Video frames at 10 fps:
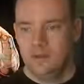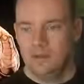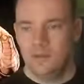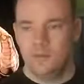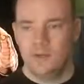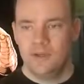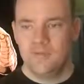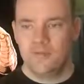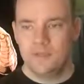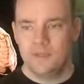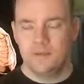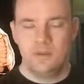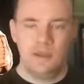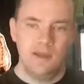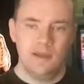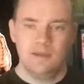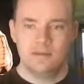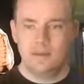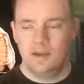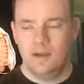on the way from the UK
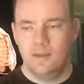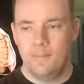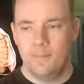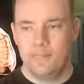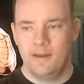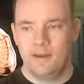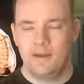that